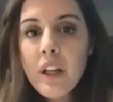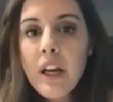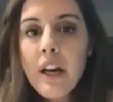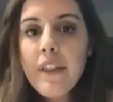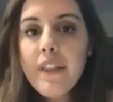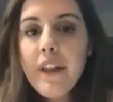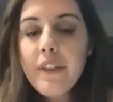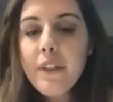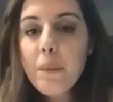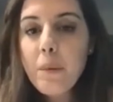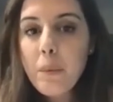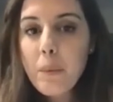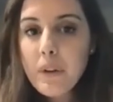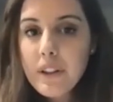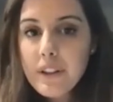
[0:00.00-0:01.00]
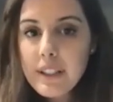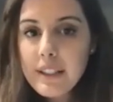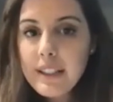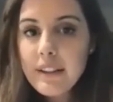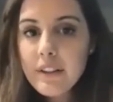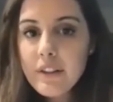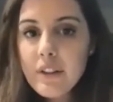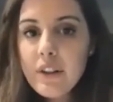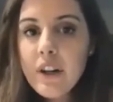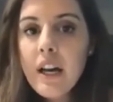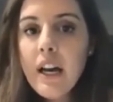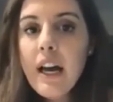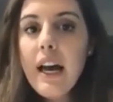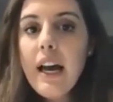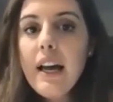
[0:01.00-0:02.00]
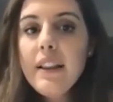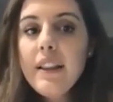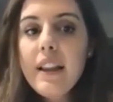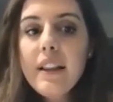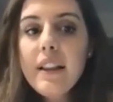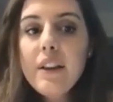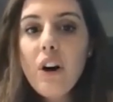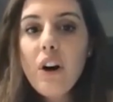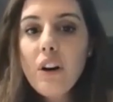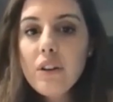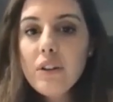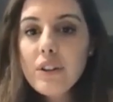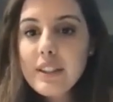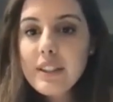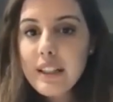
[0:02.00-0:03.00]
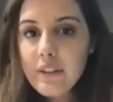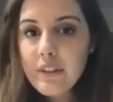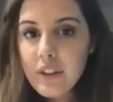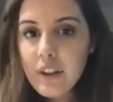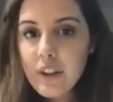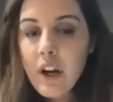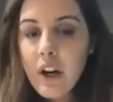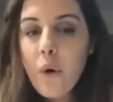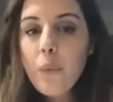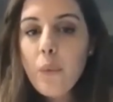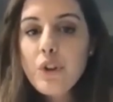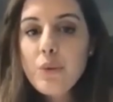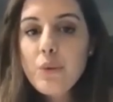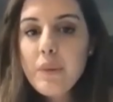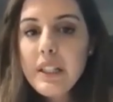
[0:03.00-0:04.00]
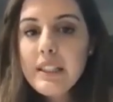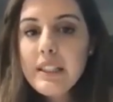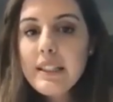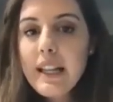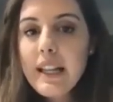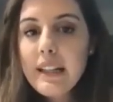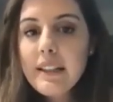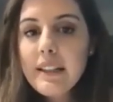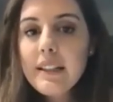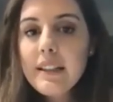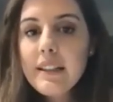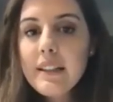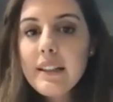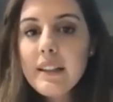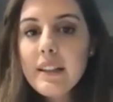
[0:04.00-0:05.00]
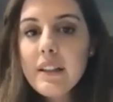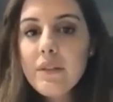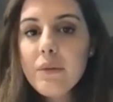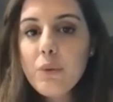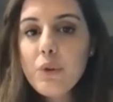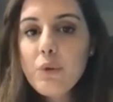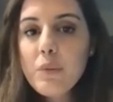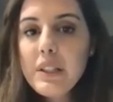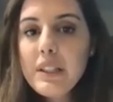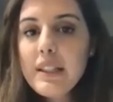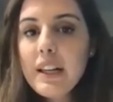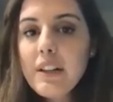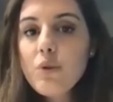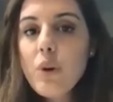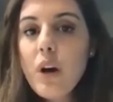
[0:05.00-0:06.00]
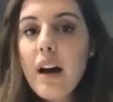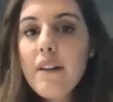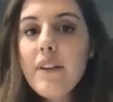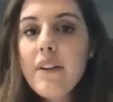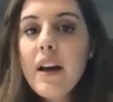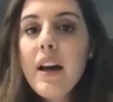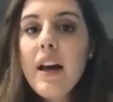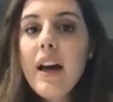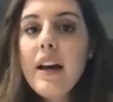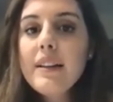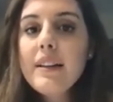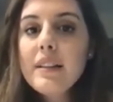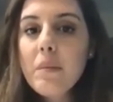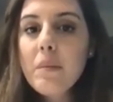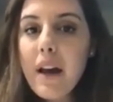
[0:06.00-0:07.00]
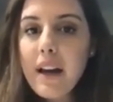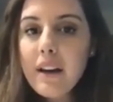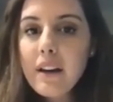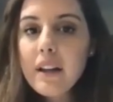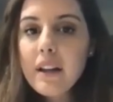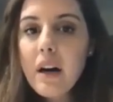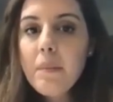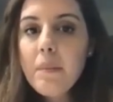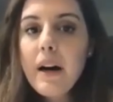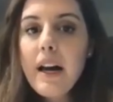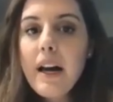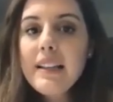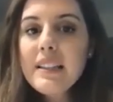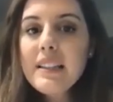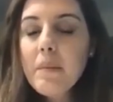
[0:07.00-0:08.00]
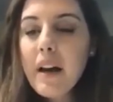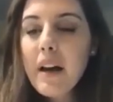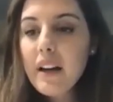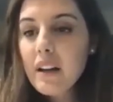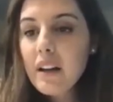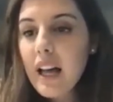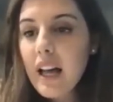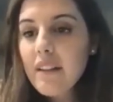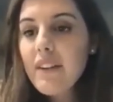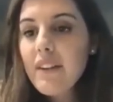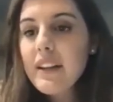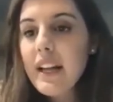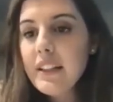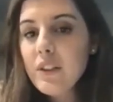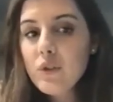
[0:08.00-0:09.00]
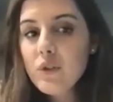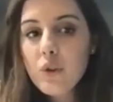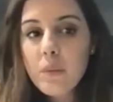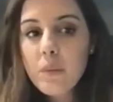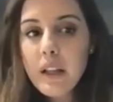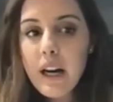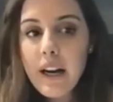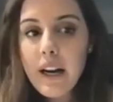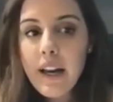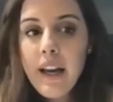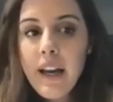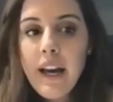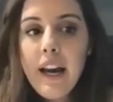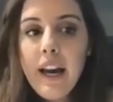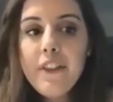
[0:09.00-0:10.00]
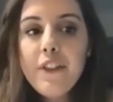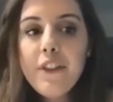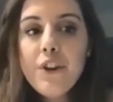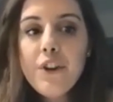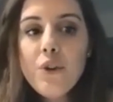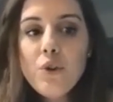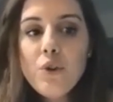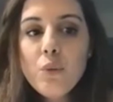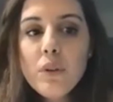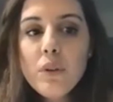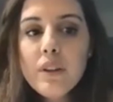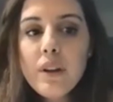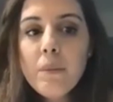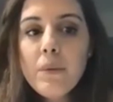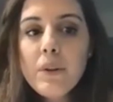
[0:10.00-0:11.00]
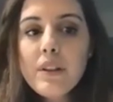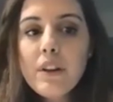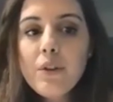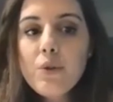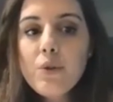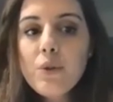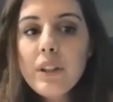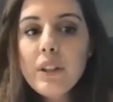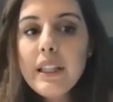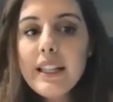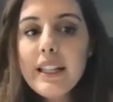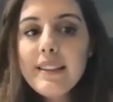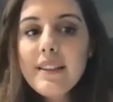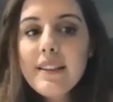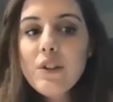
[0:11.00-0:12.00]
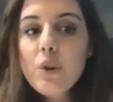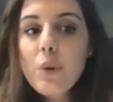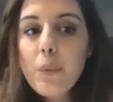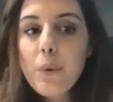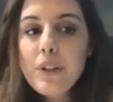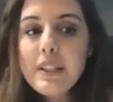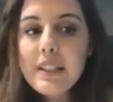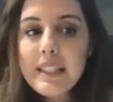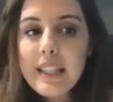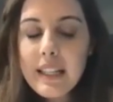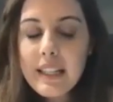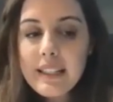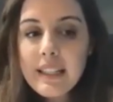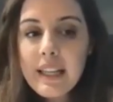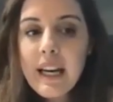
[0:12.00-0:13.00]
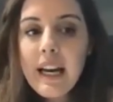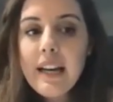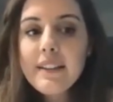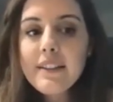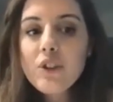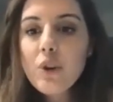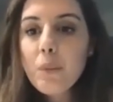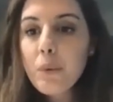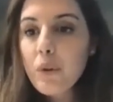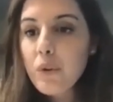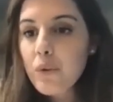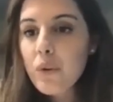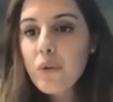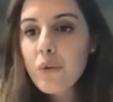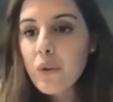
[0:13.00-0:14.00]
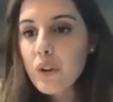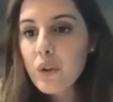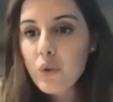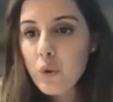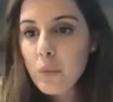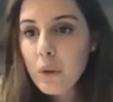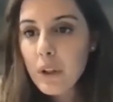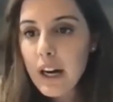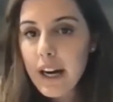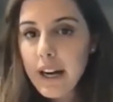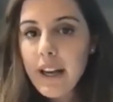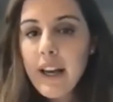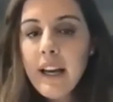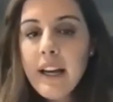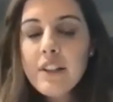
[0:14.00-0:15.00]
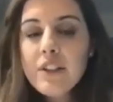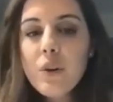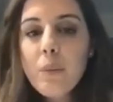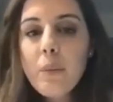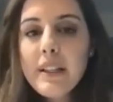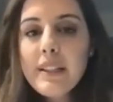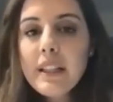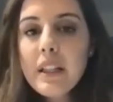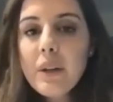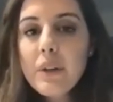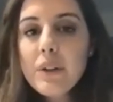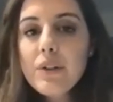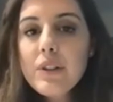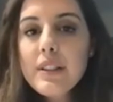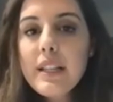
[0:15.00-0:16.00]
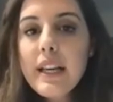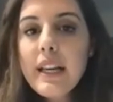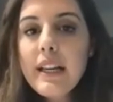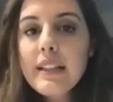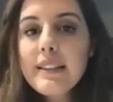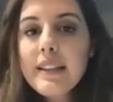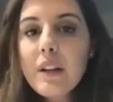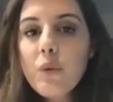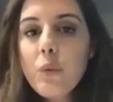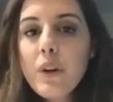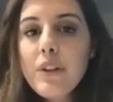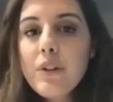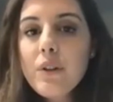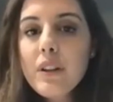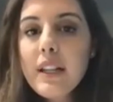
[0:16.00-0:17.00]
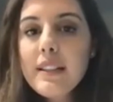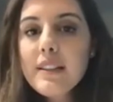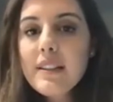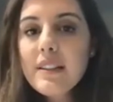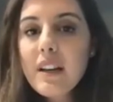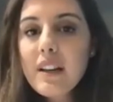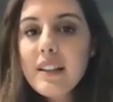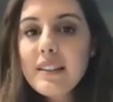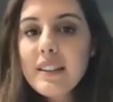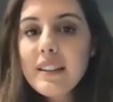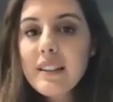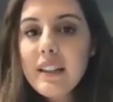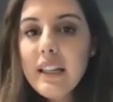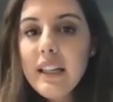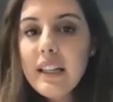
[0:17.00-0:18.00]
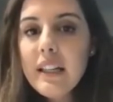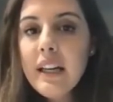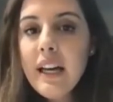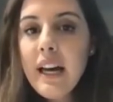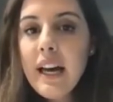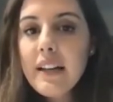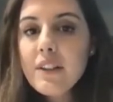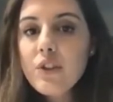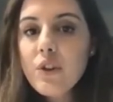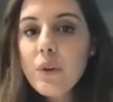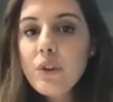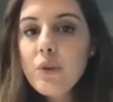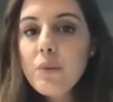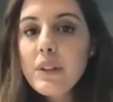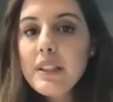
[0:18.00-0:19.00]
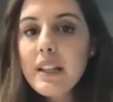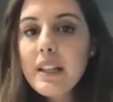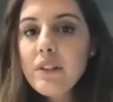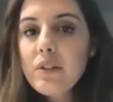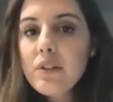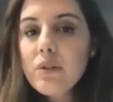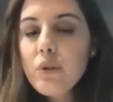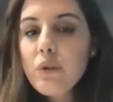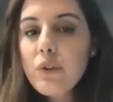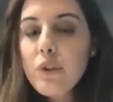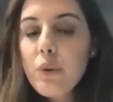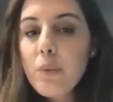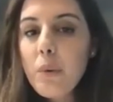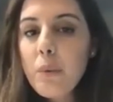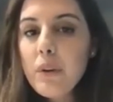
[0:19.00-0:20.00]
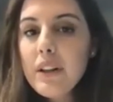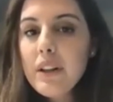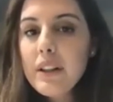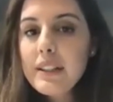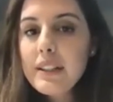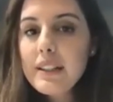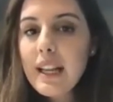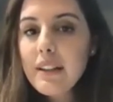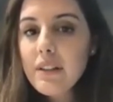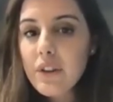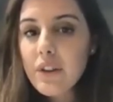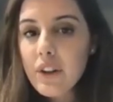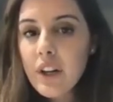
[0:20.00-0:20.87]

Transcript: than the pupillary center and then the ocular center, which means that you have some angle kappa and some angle alpha in any normal eye. And the usual numbers are usually less than 0.6 and 0.4 for a normal eye. So basically what you're saying is that when your lens is gonna sit in and it's going to be centered over the pupillary center,